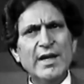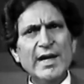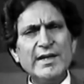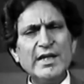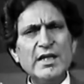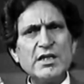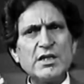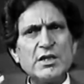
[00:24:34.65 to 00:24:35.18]

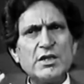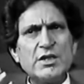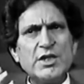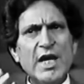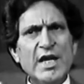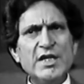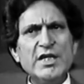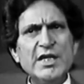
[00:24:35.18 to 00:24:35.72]
It is
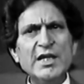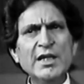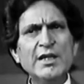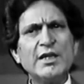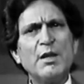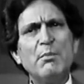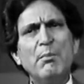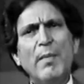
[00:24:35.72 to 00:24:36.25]
changing
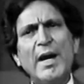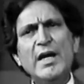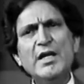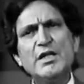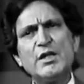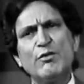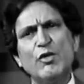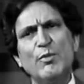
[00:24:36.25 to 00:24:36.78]
the
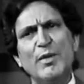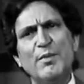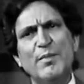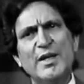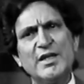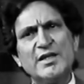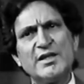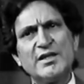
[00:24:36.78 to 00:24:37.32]
minds of human
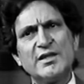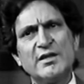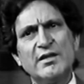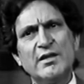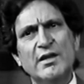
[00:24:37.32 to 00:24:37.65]
beings.